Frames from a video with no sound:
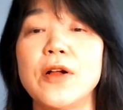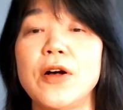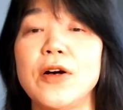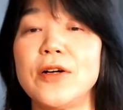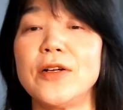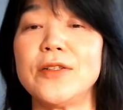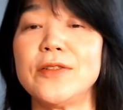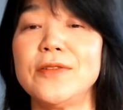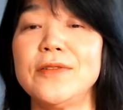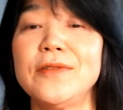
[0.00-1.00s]

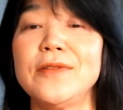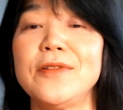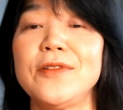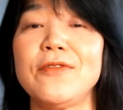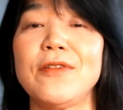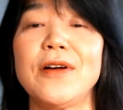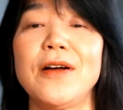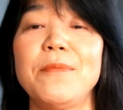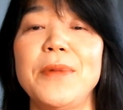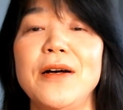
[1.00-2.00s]
on your
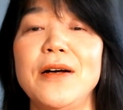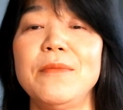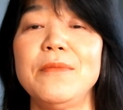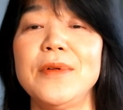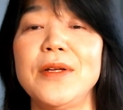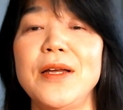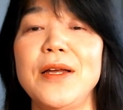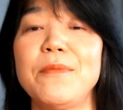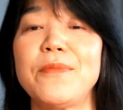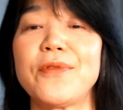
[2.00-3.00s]
upper arm
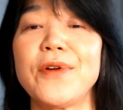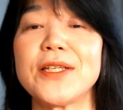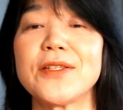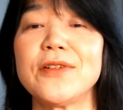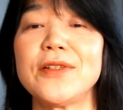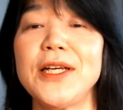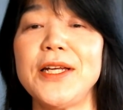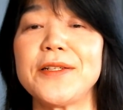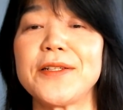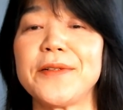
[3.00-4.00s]
and press on
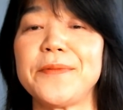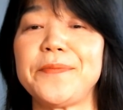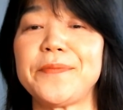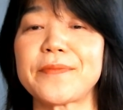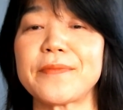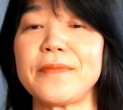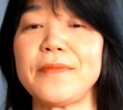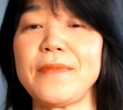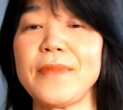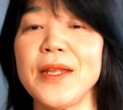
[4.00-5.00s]
it.
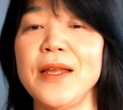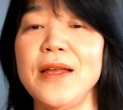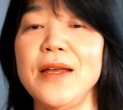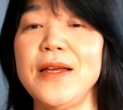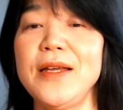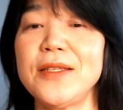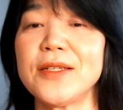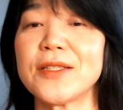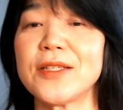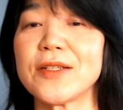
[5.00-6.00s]
And
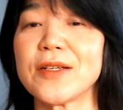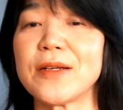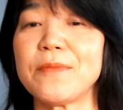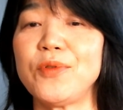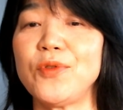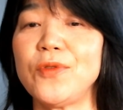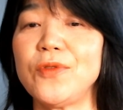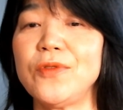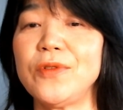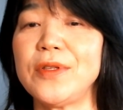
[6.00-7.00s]
just
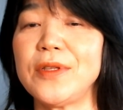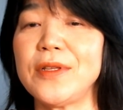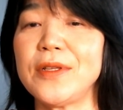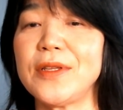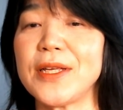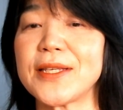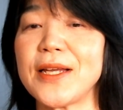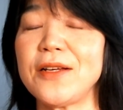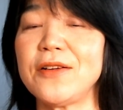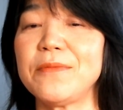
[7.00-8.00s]
pull the
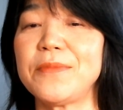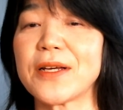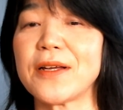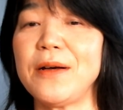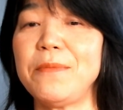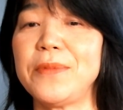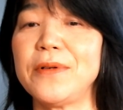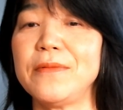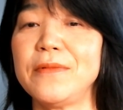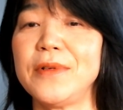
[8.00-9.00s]
side of the cup
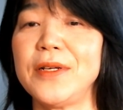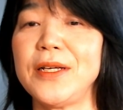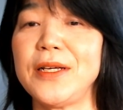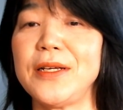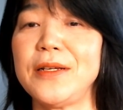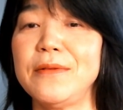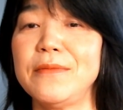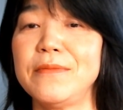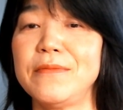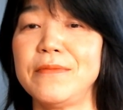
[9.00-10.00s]
and
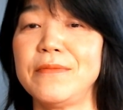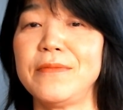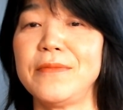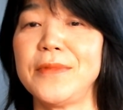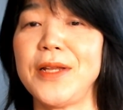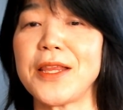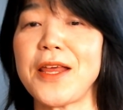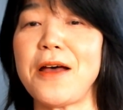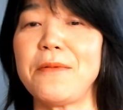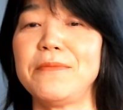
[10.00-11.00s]
like
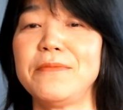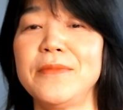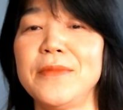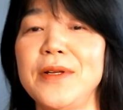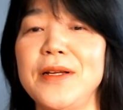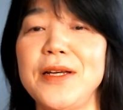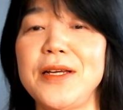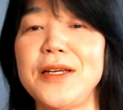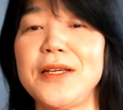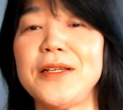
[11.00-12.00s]
that.
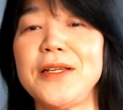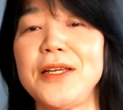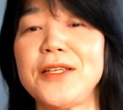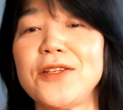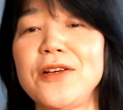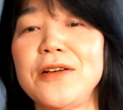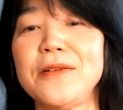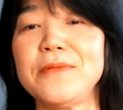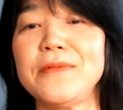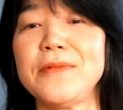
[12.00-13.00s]
And it's on.